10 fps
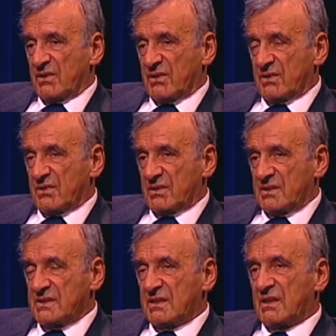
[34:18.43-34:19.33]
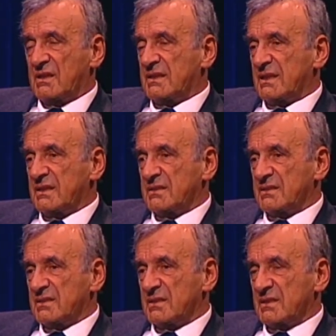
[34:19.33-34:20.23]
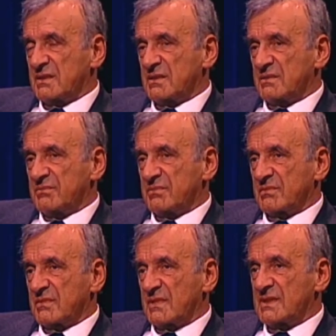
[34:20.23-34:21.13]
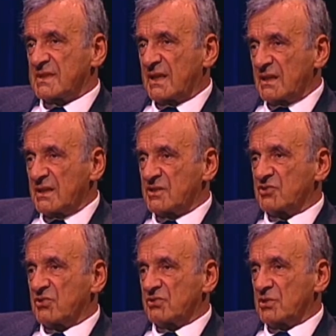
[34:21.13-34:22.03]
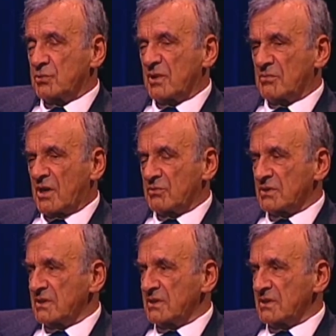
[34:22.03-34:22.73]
Uh, recently I read uh, an Israeli historian, Yuda Levi.